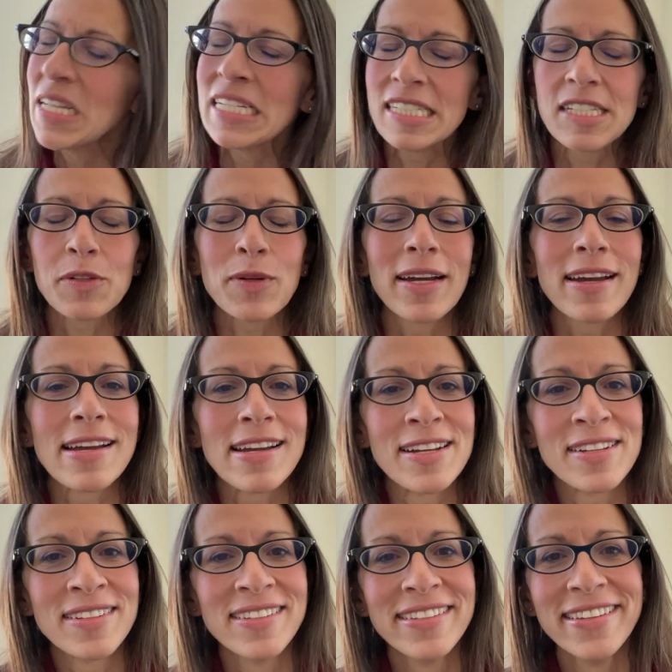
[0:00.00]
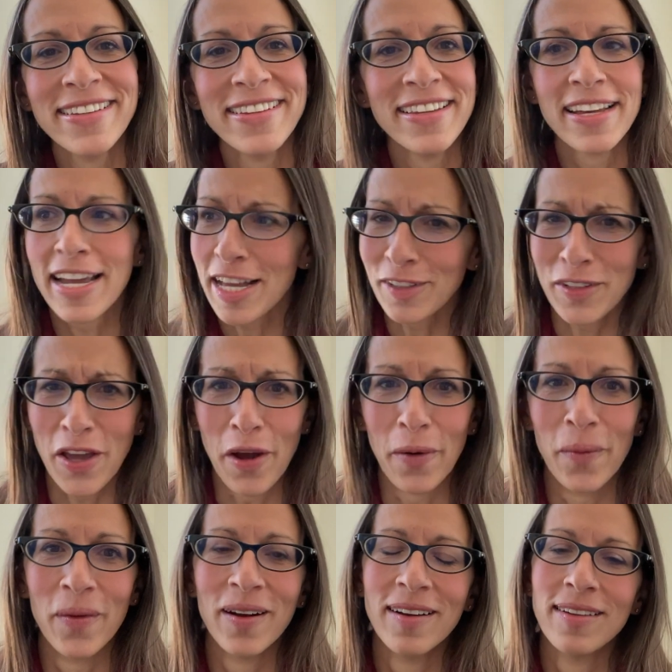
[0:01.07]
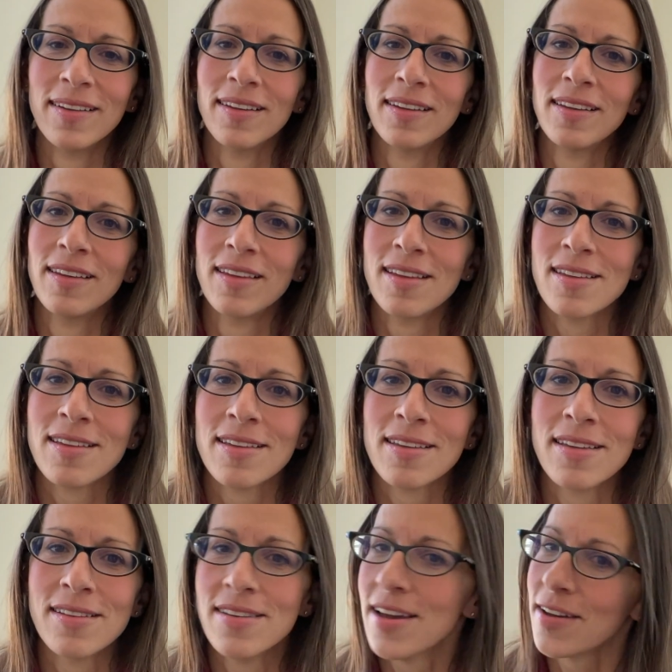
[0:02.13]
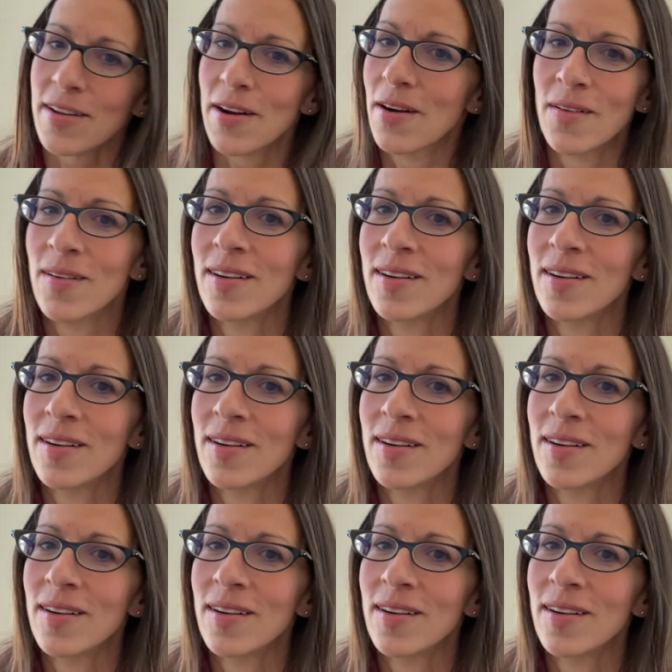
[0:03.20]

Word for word: It's okay. Hell no. No.